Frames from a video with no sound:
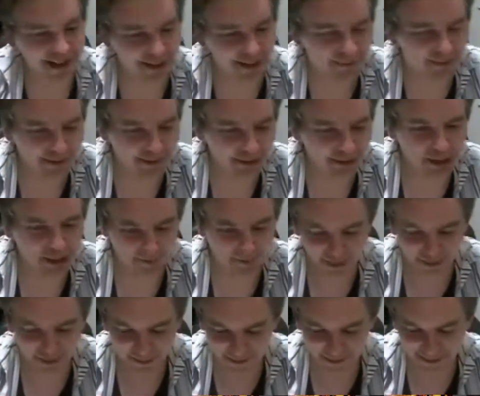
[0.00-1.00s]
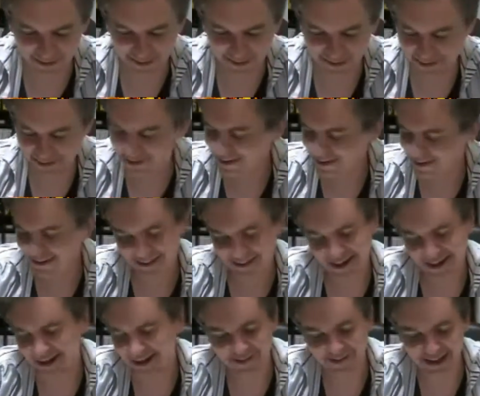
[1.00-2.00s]
day, I want to talk about,
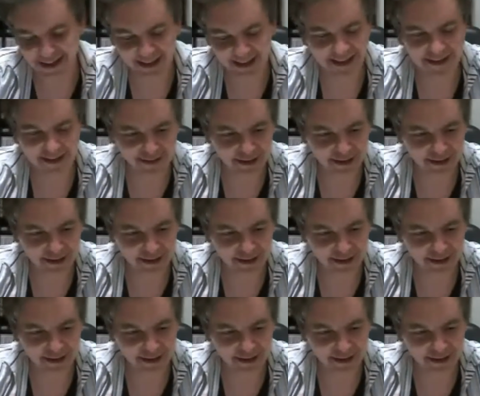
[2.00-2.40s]
I have to get a